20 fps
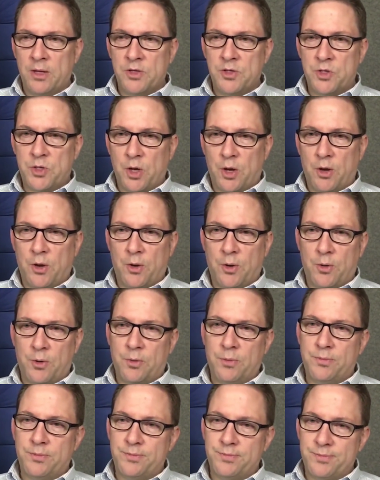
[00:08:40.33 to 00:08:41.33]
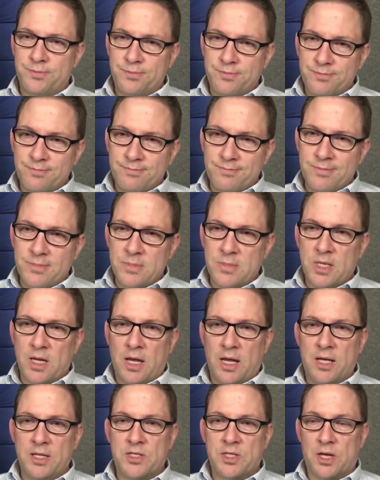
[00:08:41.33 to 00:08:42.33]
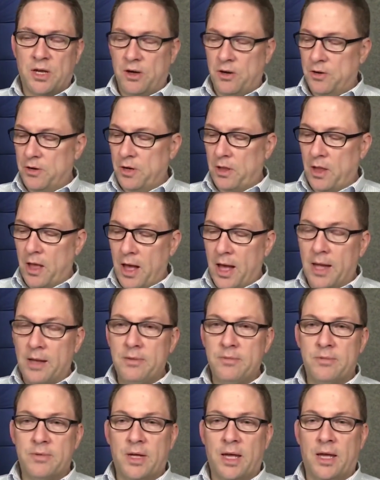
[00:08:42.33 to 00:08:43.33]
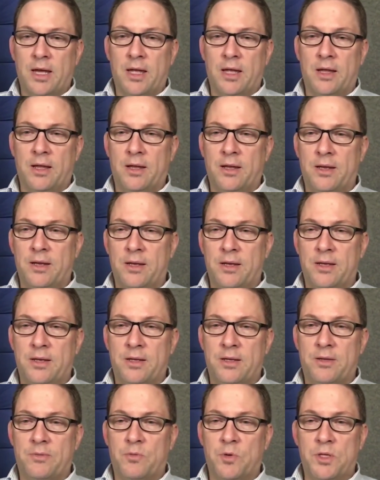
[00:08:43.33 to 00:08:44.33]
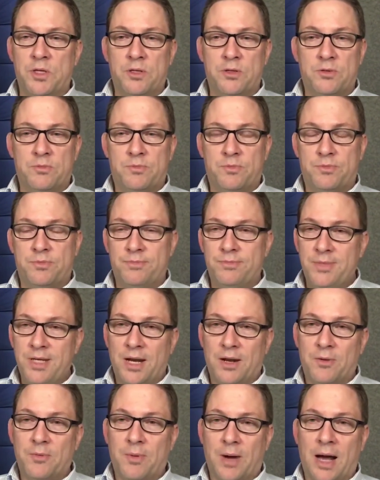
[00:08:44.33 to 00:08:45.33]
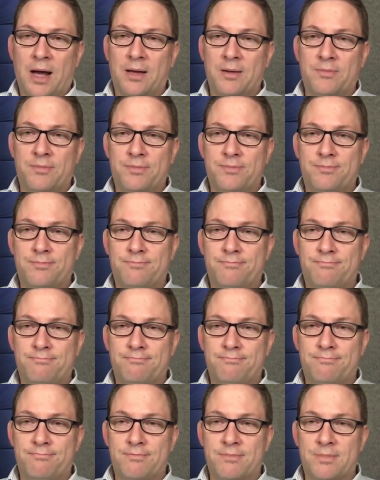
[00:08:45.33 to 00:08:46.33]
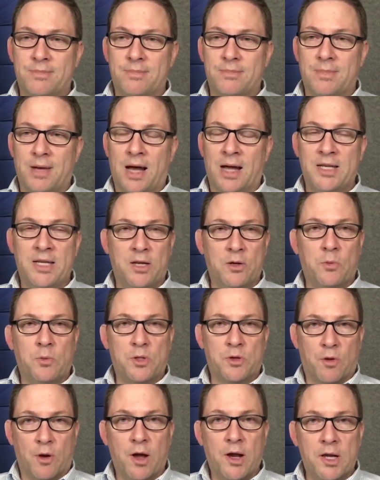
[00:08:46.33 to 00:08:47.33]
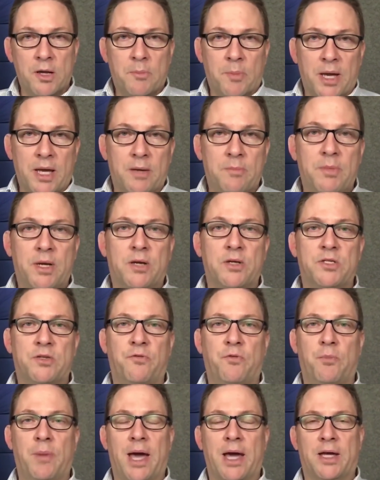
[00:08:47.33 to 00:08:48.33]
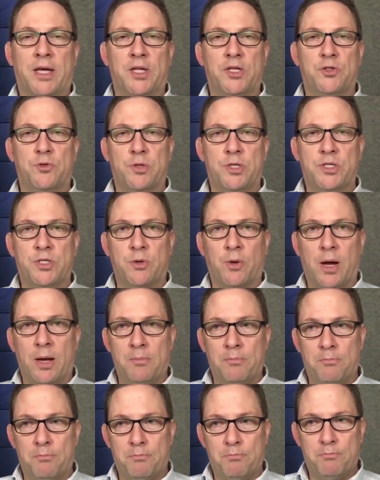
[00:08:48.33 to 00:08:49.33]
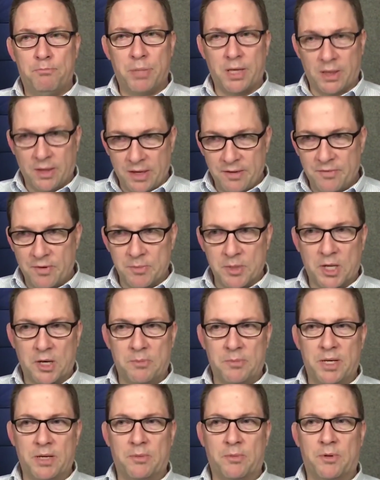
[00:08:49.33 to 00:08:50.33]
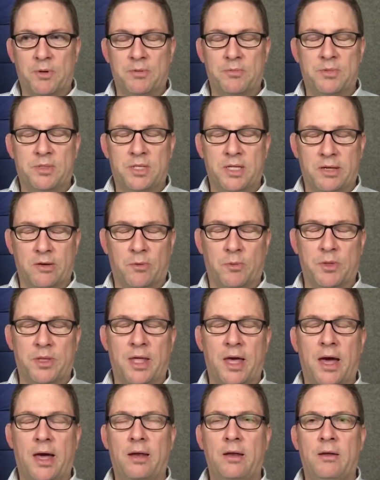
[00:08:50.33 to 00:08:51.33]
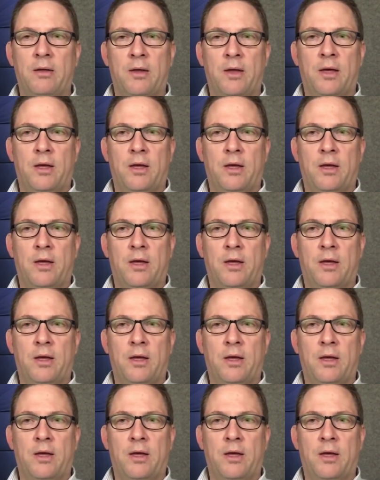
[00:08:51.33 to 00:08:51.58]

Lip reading: So it's going to hurt a lot. And when I deal with chronic pain because of a back injury, so I believe I'm going to be able to deal with that.